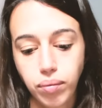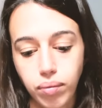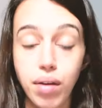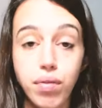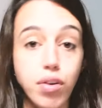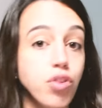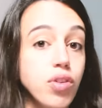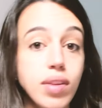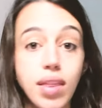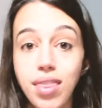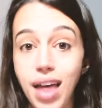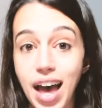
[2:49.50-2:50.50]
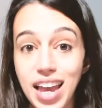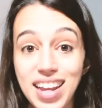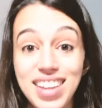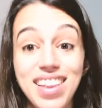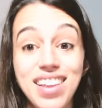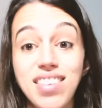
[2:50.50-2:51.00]
First, just send
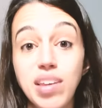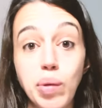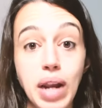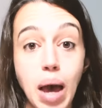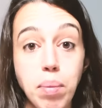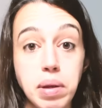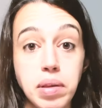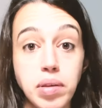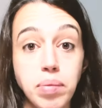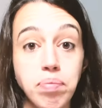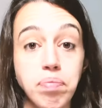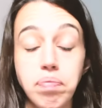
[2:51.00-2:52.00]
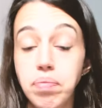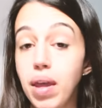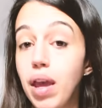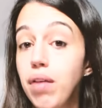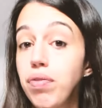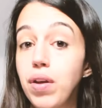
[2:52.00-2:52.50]
that and then see what happens.
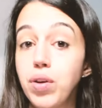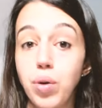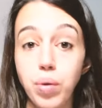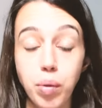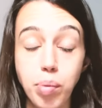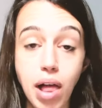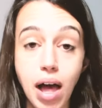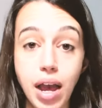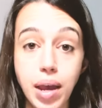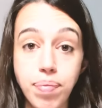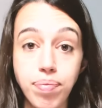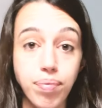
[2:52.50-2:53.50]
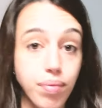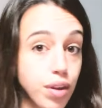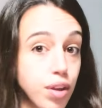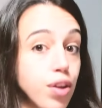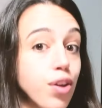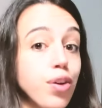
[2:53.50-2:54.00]
If they don't reply,
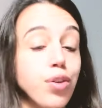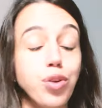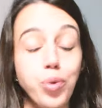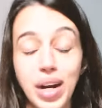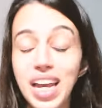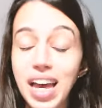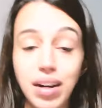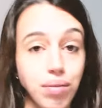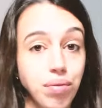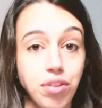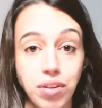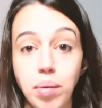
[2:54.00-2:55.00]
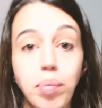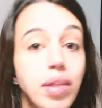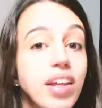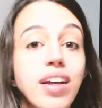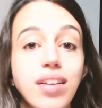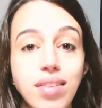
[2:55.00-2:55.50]
you'll do it again for
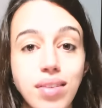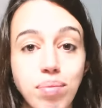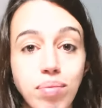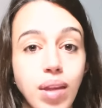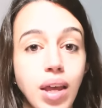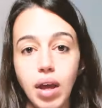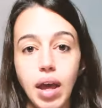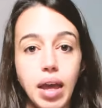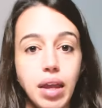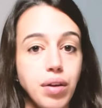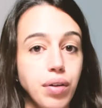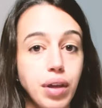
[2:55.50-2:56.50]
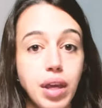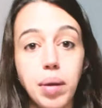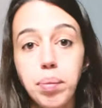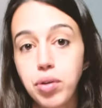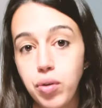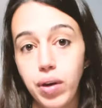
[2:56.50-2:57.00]
something else. And you'll
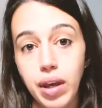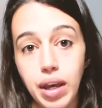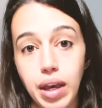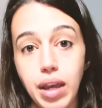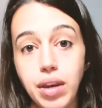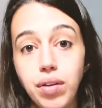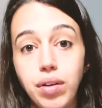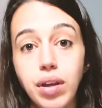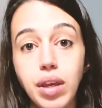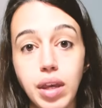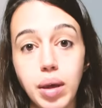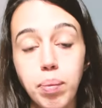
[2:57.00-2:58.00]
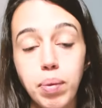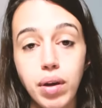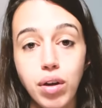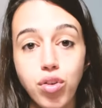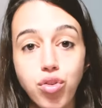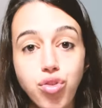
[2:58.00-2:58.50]
keep doing it and you'll keep
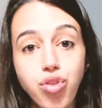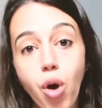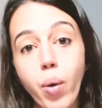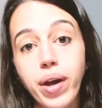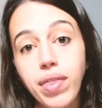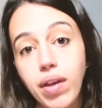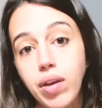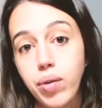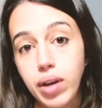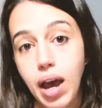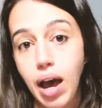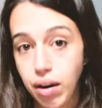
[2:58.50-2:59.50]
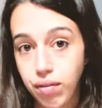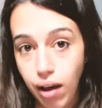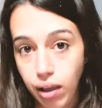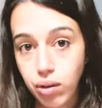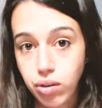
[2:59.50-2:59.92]
showing that you can add value